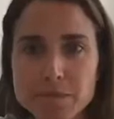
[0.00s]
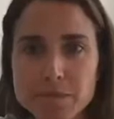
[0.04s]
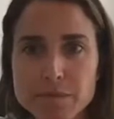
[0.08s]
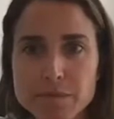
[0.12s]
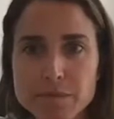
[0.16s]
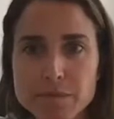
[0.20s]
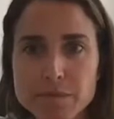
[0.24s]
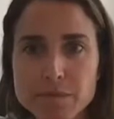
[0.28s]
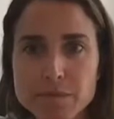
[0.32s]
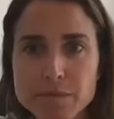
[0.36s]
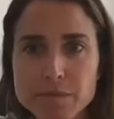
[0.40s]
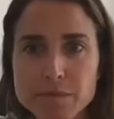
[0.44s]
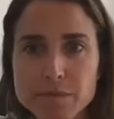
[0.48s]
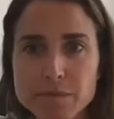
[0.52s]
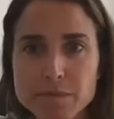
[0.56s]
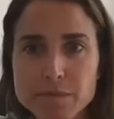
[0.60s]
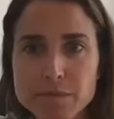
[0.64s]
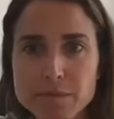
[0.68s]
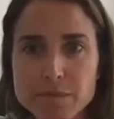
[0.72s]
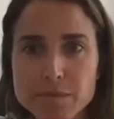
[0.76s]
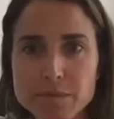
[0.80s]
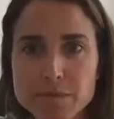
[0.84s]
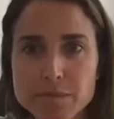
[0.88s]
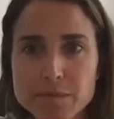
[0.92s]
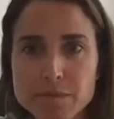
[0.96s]

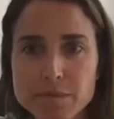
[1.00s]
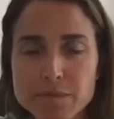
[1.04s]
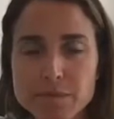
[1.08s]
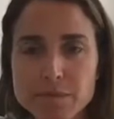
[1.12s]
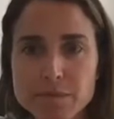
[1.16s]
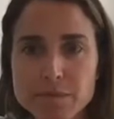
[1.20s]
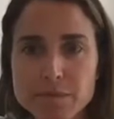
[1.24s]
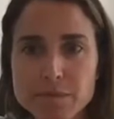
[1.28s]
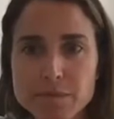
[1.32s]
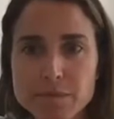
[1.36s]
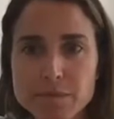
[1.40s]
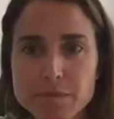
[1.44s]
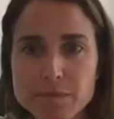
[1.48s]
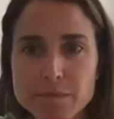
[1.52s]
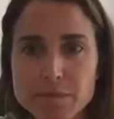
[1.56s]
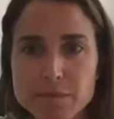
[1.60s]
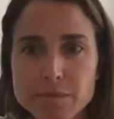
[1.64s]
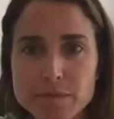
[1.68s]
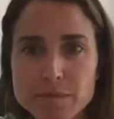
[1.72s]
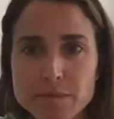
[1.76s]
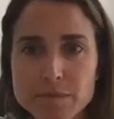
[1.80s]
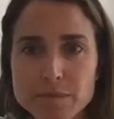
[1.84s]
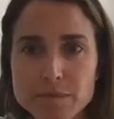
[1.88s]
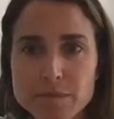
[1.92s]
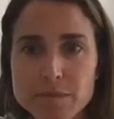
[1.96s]

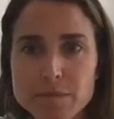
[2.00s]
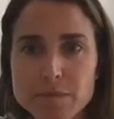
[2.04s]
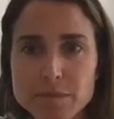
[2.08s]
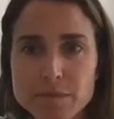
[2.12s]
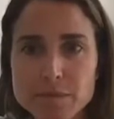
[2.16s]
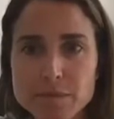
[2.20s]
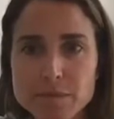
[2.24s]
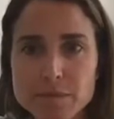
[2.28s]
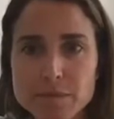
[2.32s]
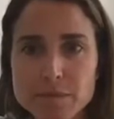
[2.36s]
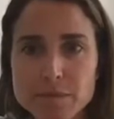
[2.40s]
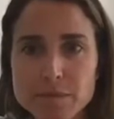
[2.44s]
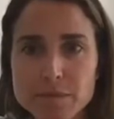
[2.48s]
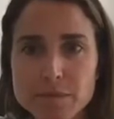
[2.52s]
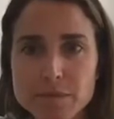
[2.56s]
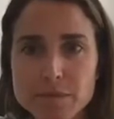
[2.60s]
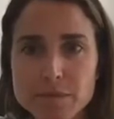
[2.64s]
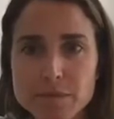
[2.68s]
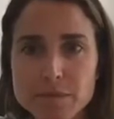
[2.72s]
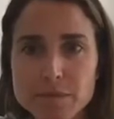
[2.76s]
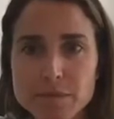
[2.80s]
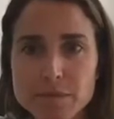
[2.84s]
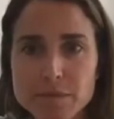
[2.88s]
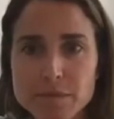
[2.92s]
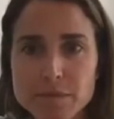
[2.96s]

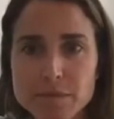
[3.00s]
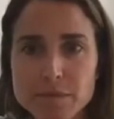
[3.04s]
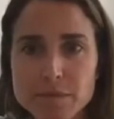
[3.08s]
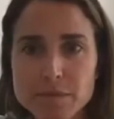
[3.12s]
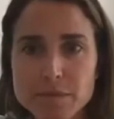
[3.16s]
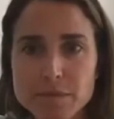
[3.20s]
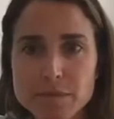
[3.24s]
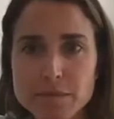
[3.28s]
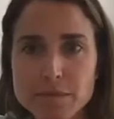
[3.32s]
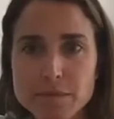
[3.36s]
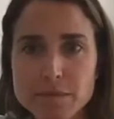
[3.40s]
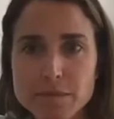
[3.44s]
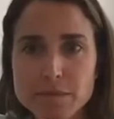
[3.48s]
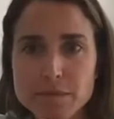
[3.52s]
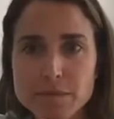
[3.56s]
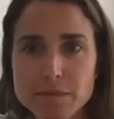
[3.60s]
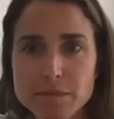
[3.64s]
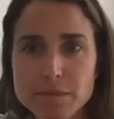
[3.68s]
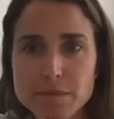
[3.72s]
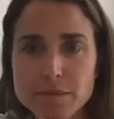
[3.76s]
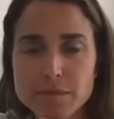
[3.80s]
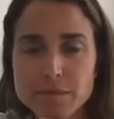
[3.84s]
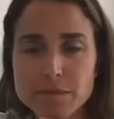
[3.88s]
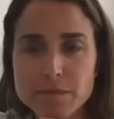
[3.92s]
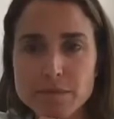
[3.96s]

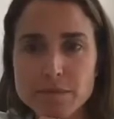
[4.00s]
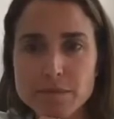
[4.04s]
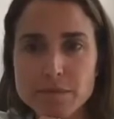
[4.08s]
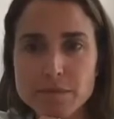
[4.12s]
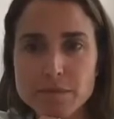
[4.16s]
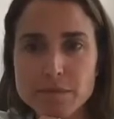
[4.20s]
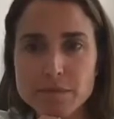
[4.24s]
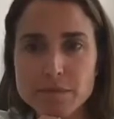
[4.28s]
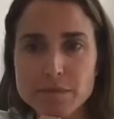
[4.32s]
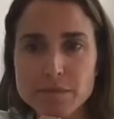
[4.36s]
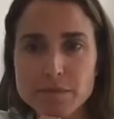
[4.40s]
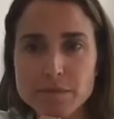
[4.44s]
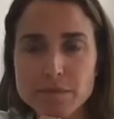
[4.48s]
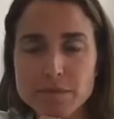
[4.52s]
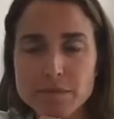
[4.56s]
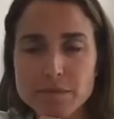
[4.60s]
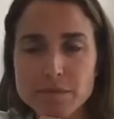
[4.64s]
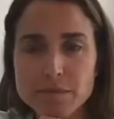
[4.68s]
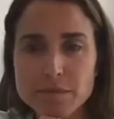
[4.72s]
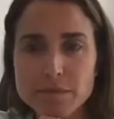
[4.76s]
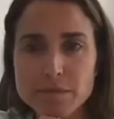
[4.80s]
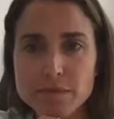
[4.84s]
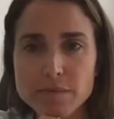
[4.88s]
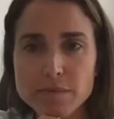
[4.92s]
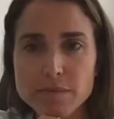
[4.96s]

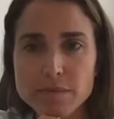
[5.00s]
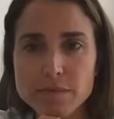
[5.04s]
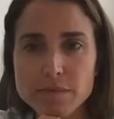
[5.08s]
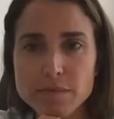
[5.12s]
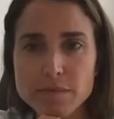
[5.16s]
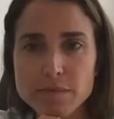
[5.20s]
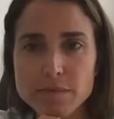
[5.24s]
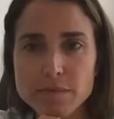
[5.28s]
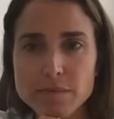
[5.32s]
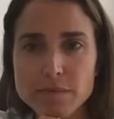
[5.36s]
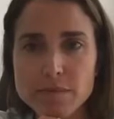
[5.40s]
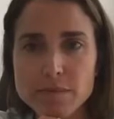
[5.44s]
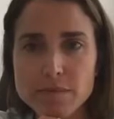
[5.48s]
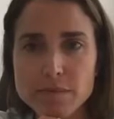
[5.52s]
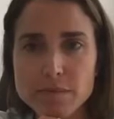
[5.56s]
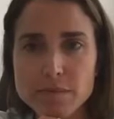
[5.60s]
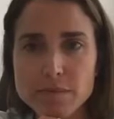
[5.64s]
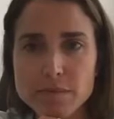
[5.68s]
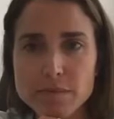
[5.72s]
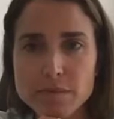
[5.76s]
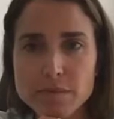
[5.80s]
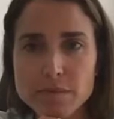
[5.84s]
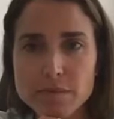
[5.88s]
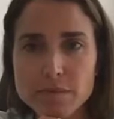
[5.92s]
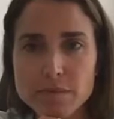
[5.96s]
(not speaking)